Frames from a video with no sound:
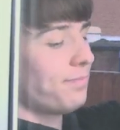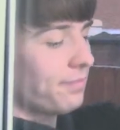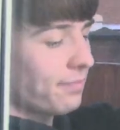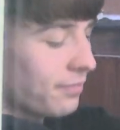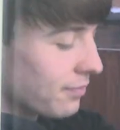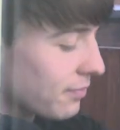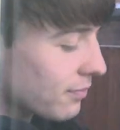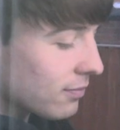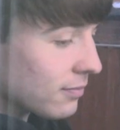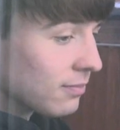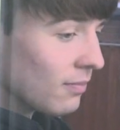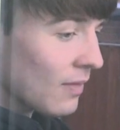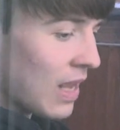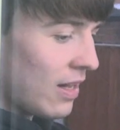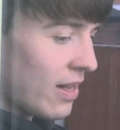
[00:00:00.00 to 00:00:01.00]
really fancy
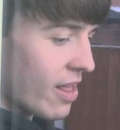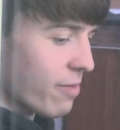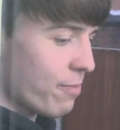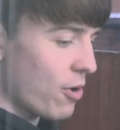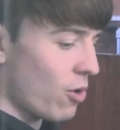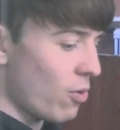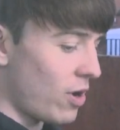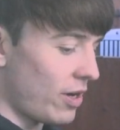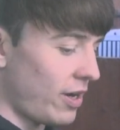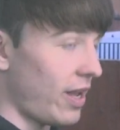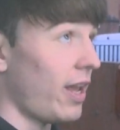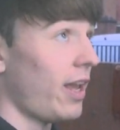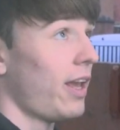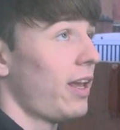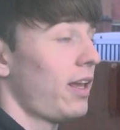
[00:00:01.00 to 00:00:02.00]
lighting setups or
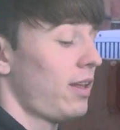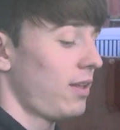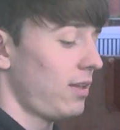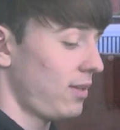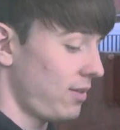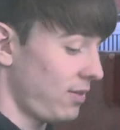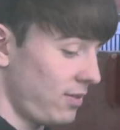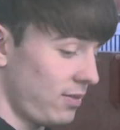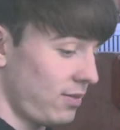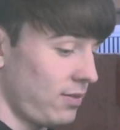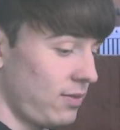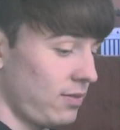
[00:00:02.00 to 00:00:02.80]
colours and stuff like that.